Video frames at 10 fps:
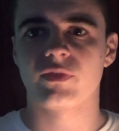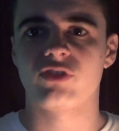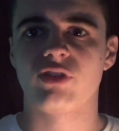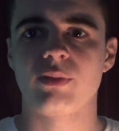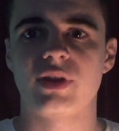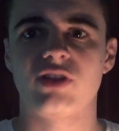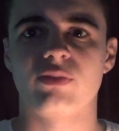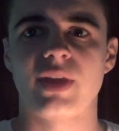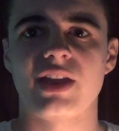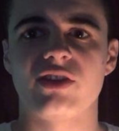somebody
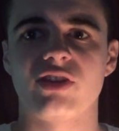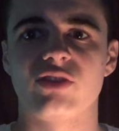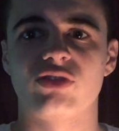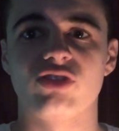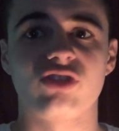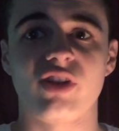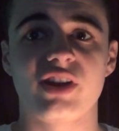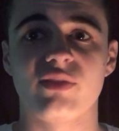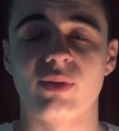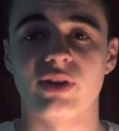has made a
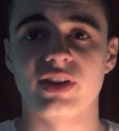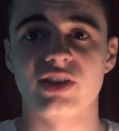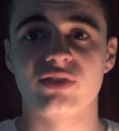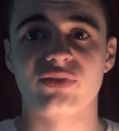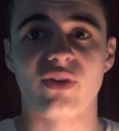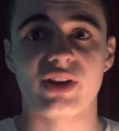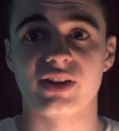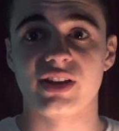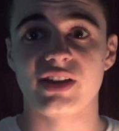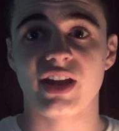design of one of these,
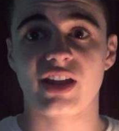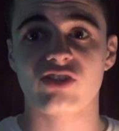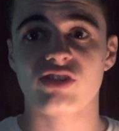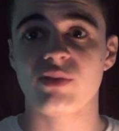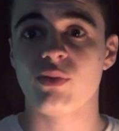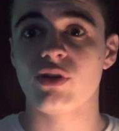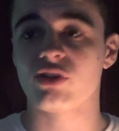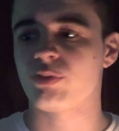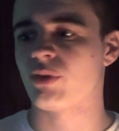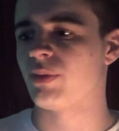finally, that actually
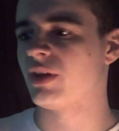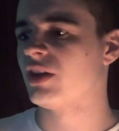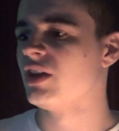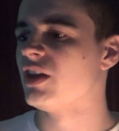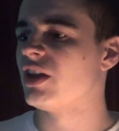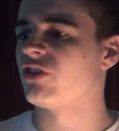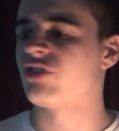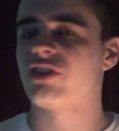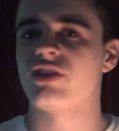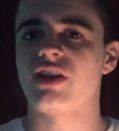works properly. And I
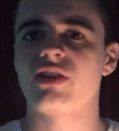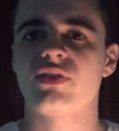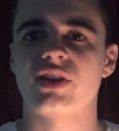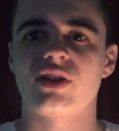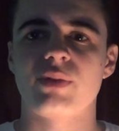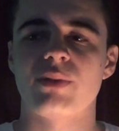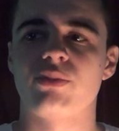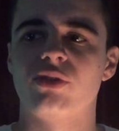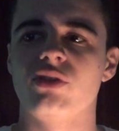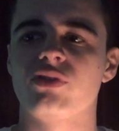said, the only thing that could be
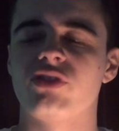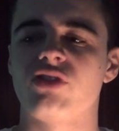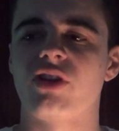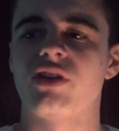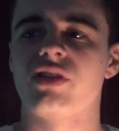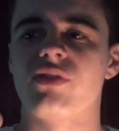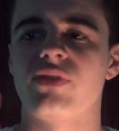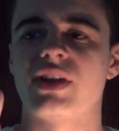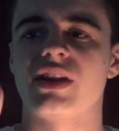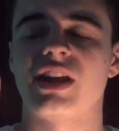improved is not the
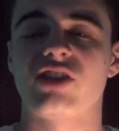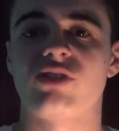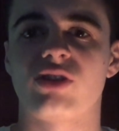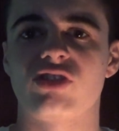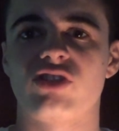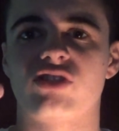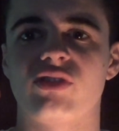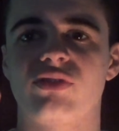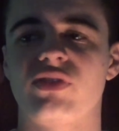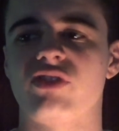thing that lets you actually just
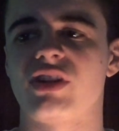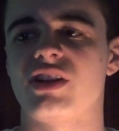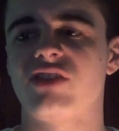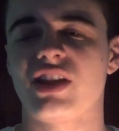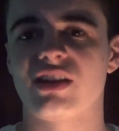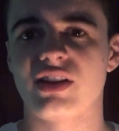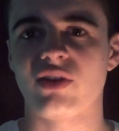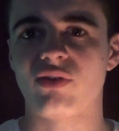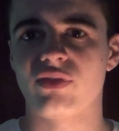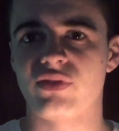physically take the lid
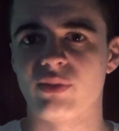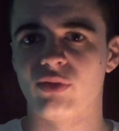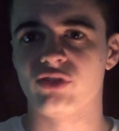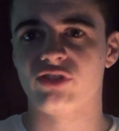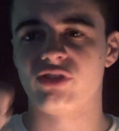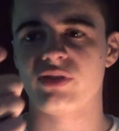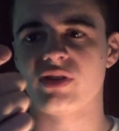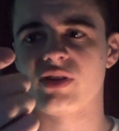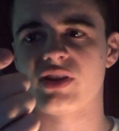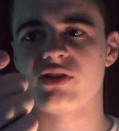off if you wanted to. You
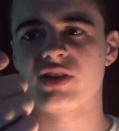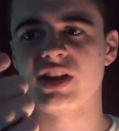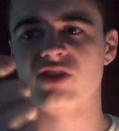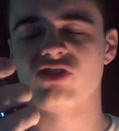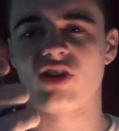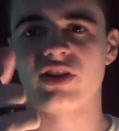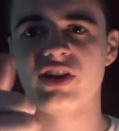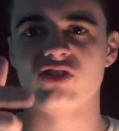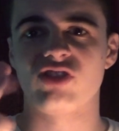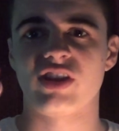know, like you could
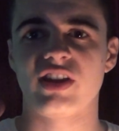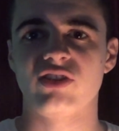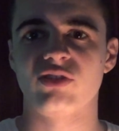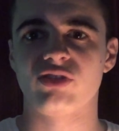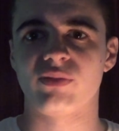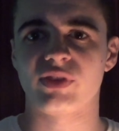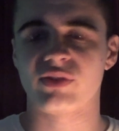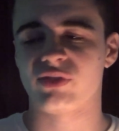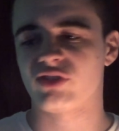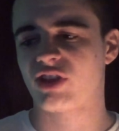unhinge it and then do something
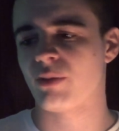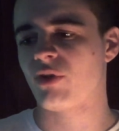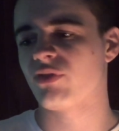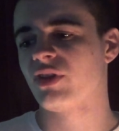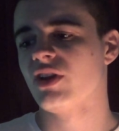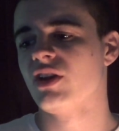for it to come off.